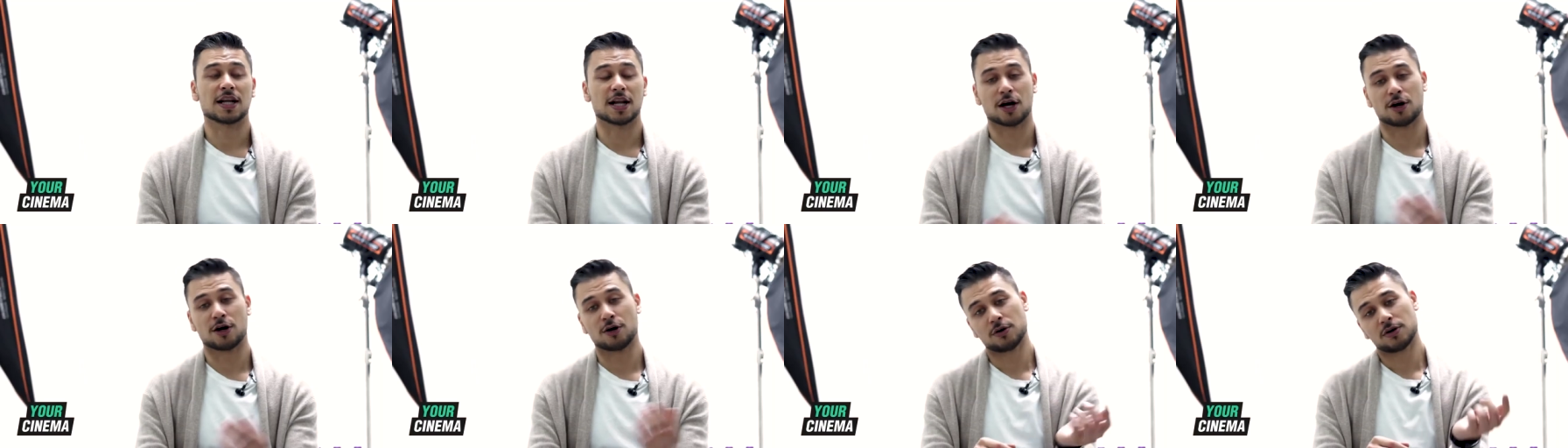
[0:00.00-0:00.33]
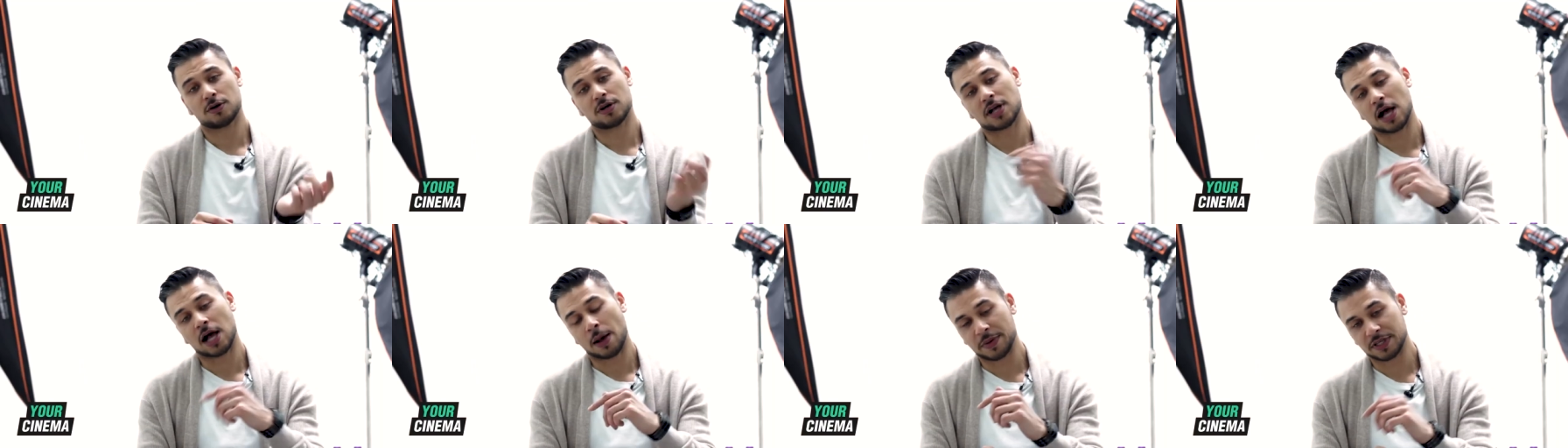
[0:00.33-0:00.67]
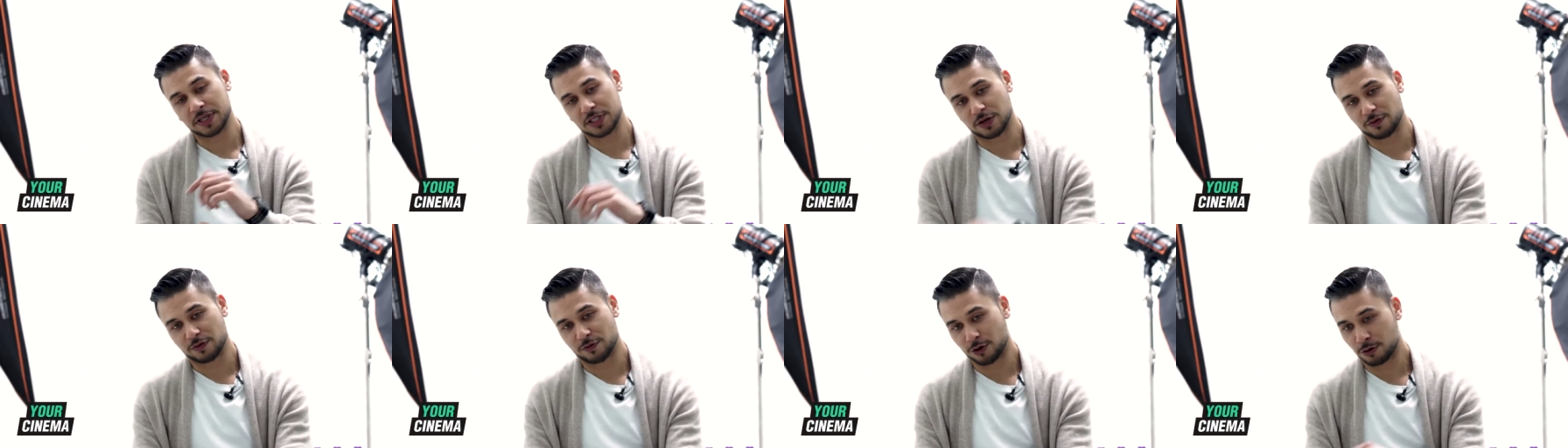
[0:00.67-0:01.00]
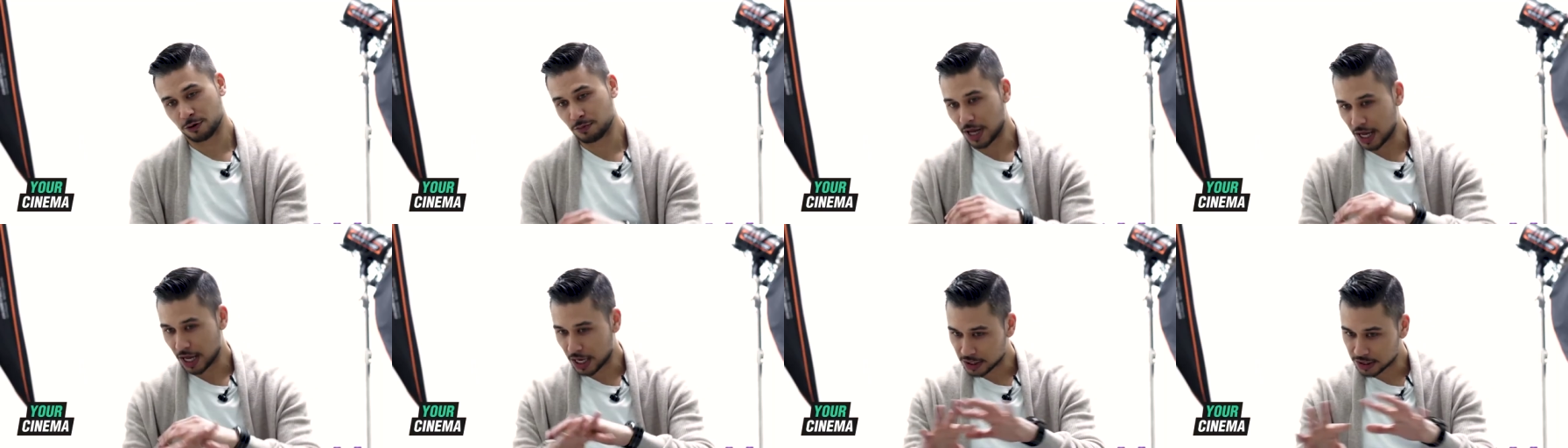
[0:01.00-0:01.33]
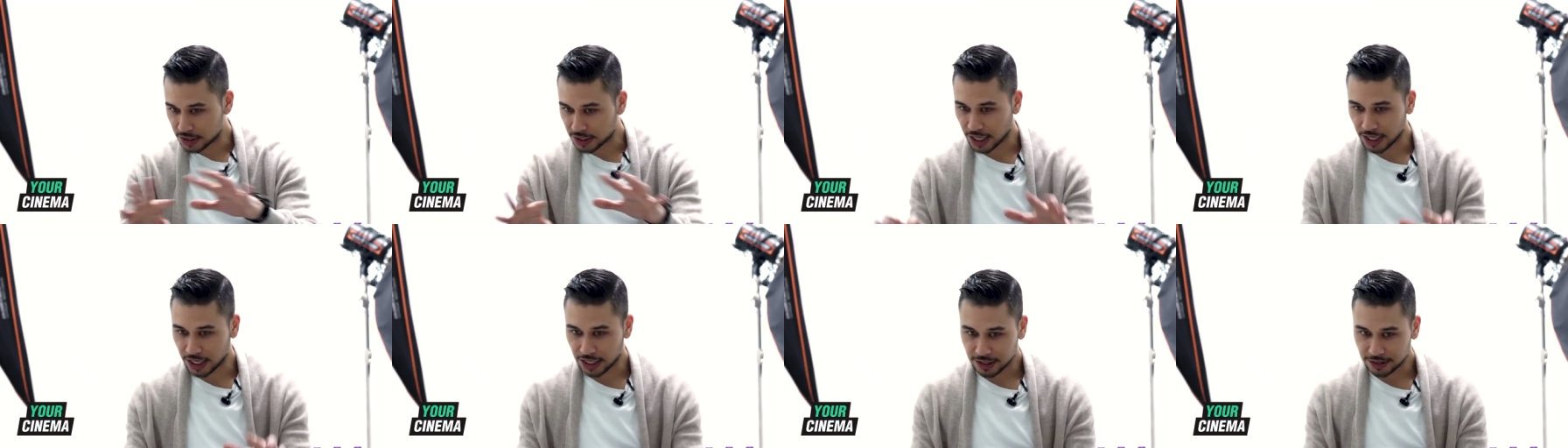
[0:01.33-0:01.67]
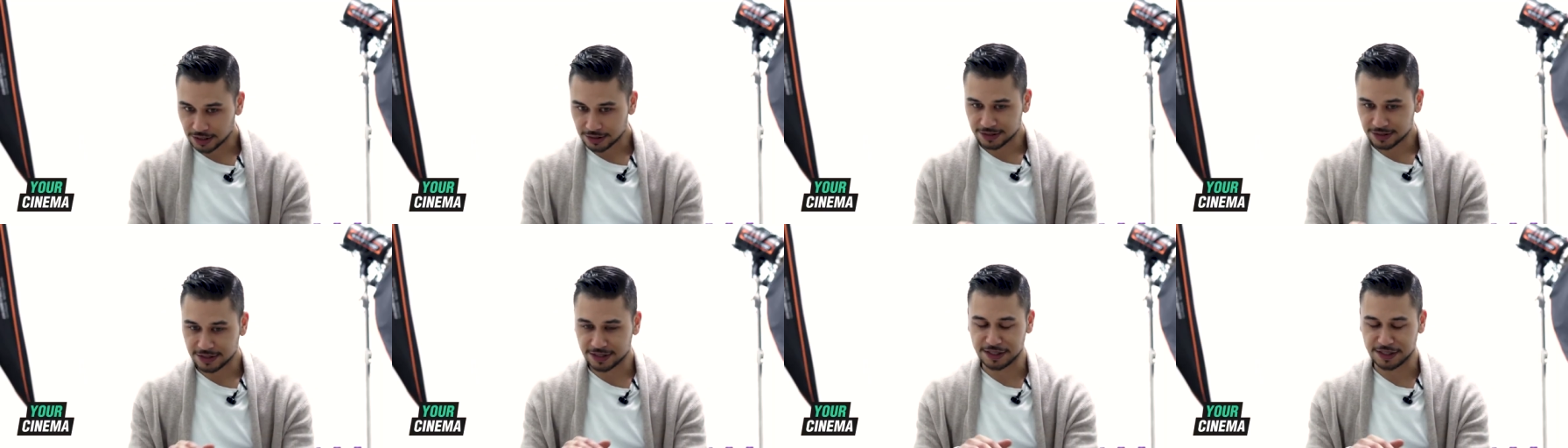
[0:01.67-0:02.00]
hello, come into the room, like I say,
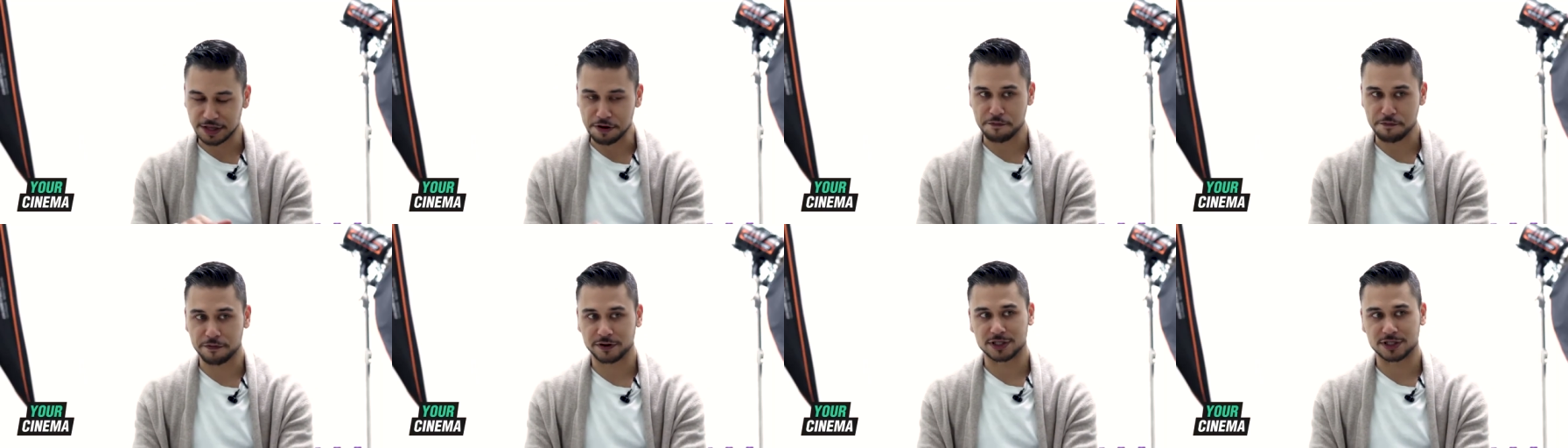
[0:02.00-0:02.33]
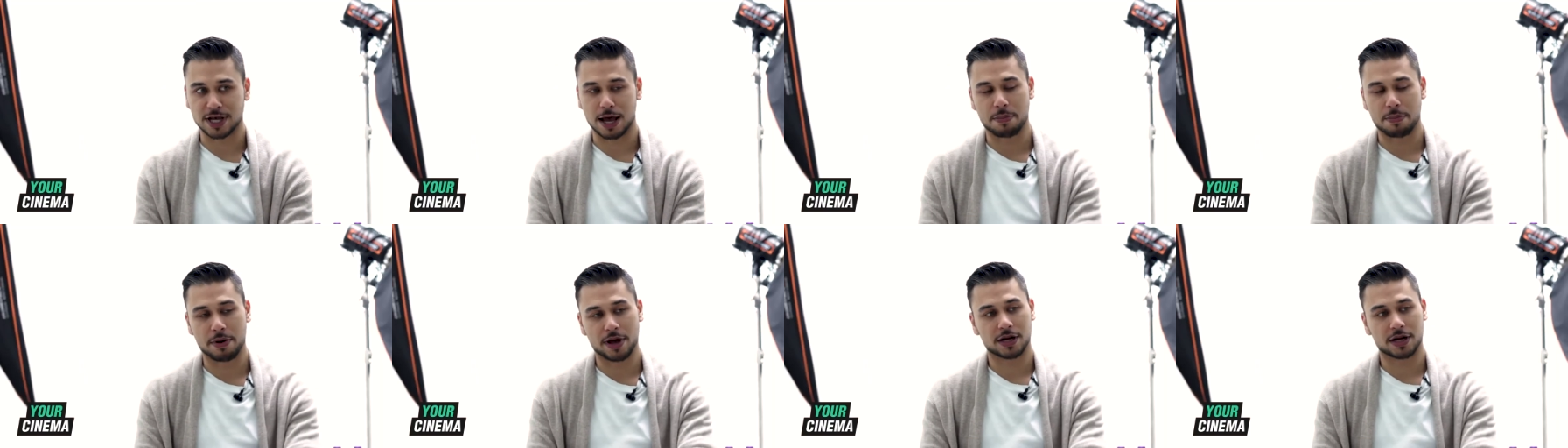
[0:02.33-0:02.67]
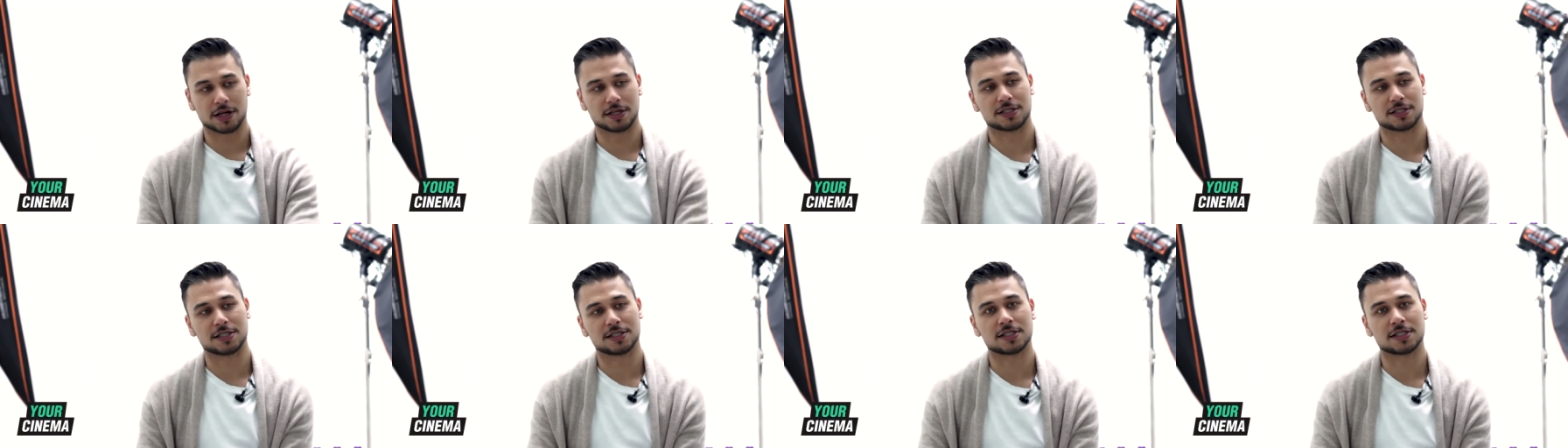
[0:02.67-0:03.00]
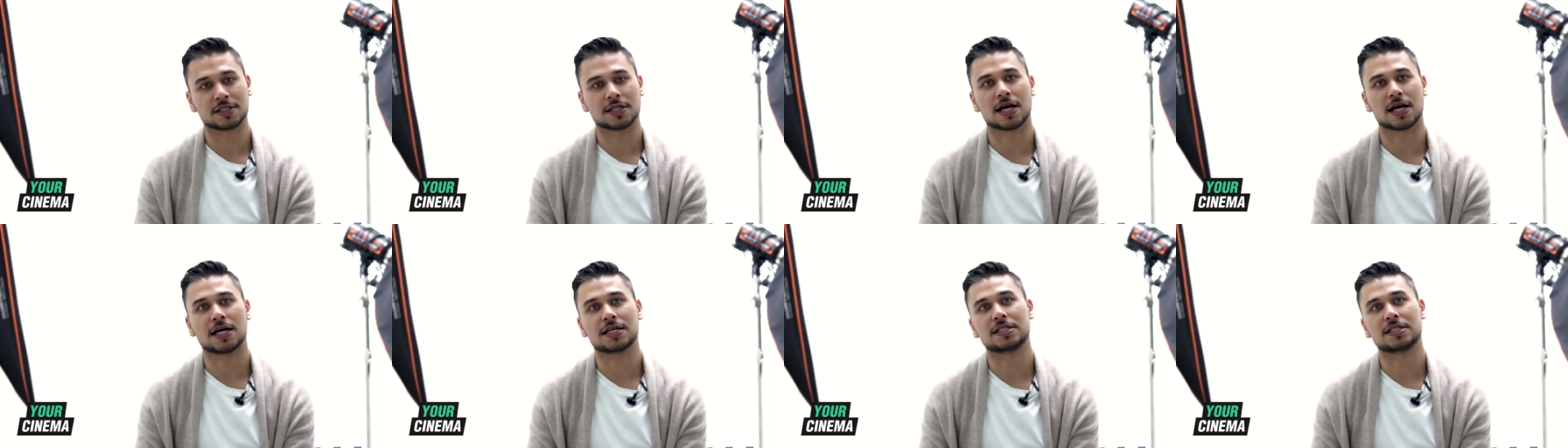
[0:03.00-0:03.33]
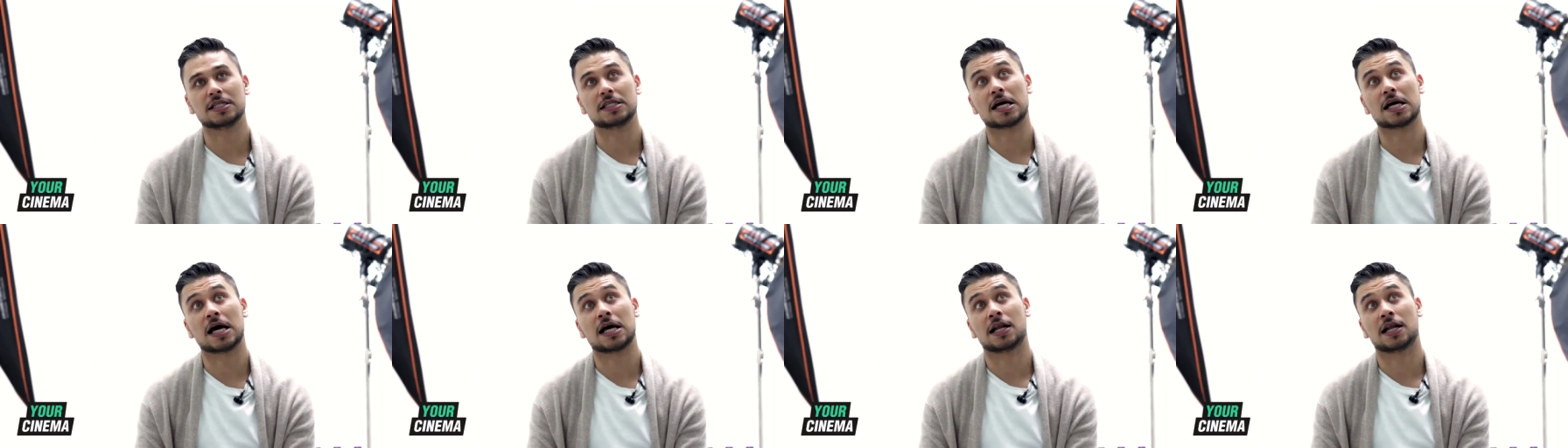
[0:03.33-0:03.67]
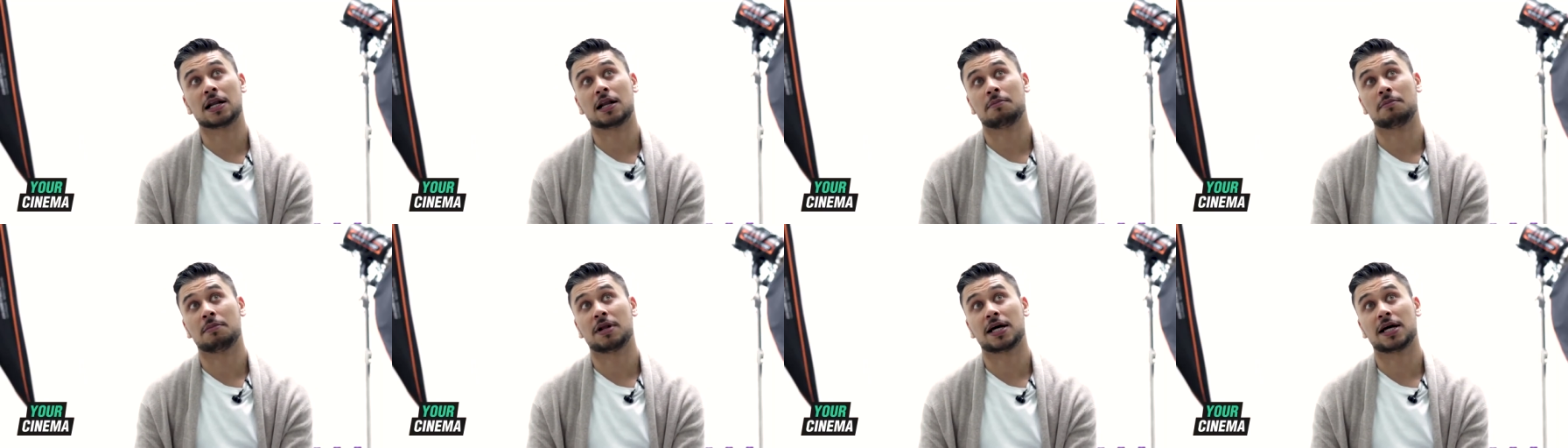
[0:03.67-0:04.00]
different type of energy. Now I sit down
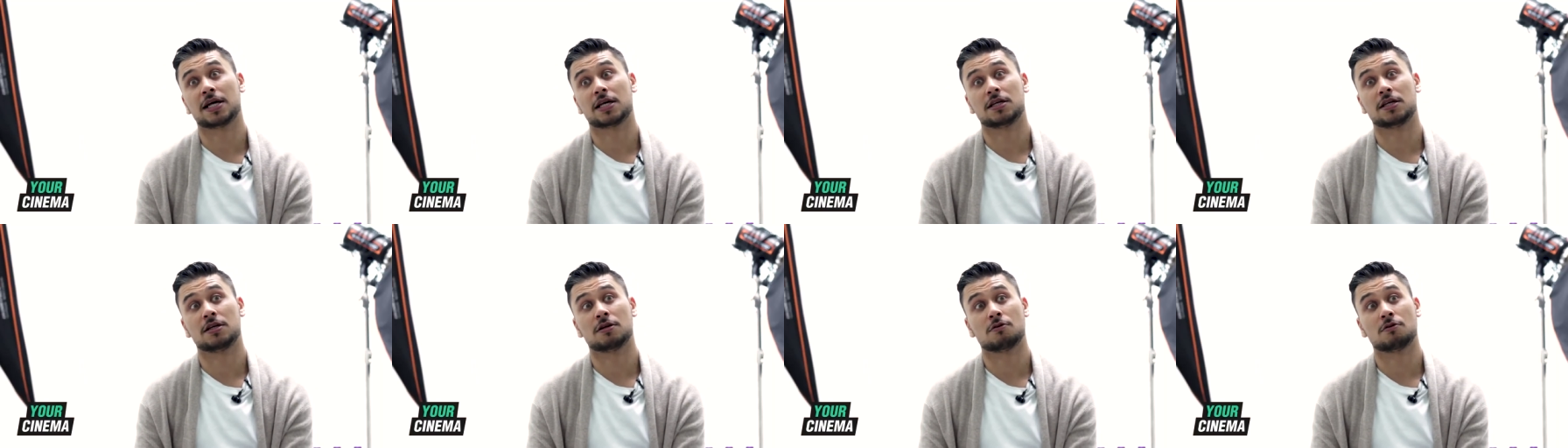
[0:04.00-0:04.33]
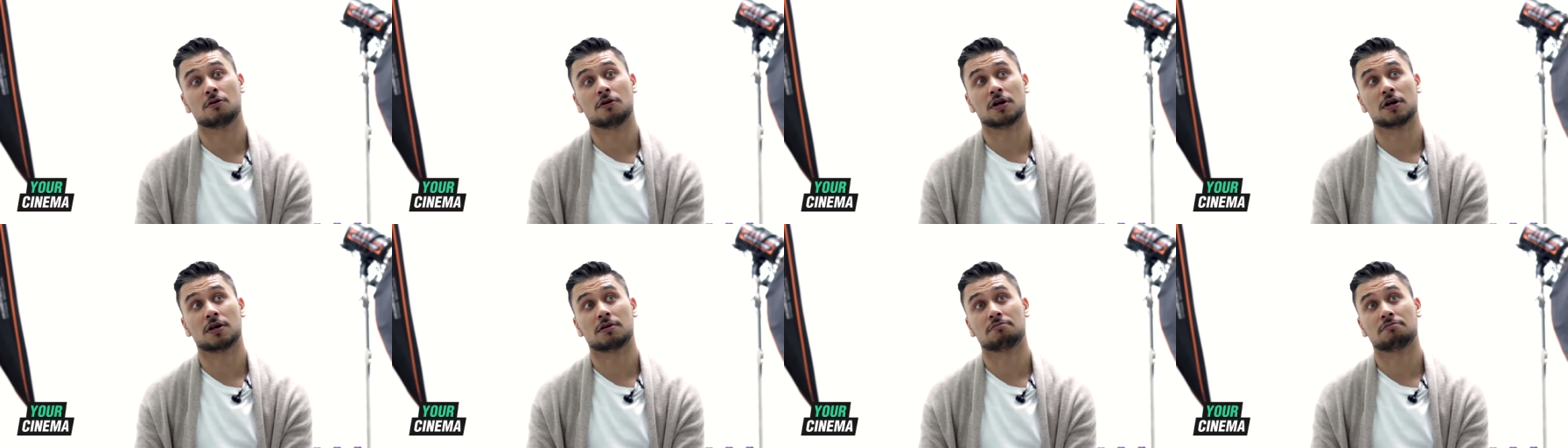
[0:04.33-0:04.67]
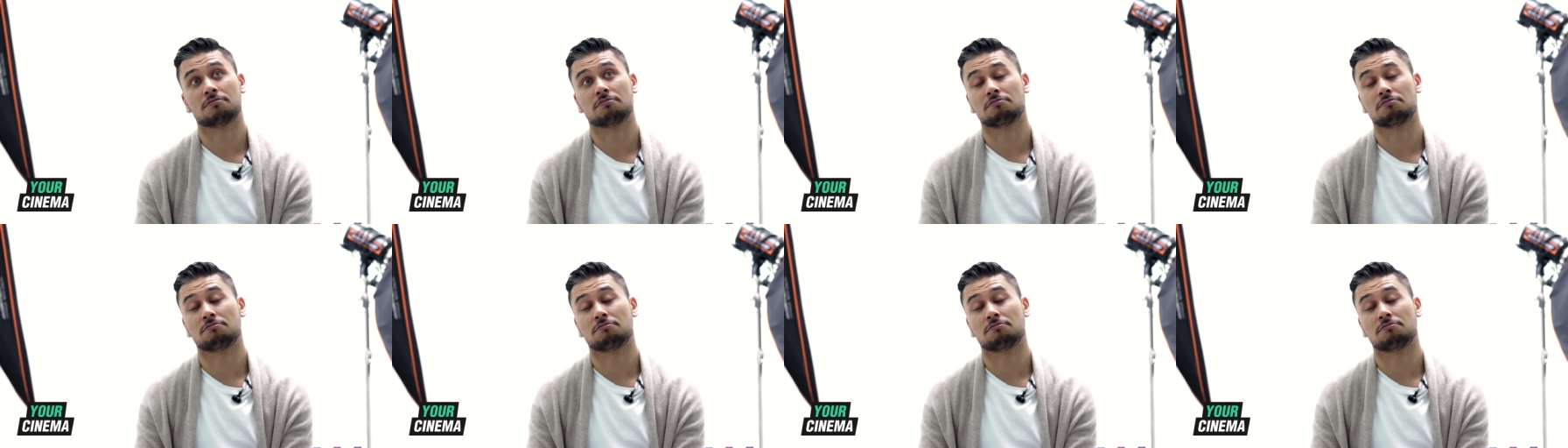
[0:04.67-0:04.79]
and I'm like, you know what?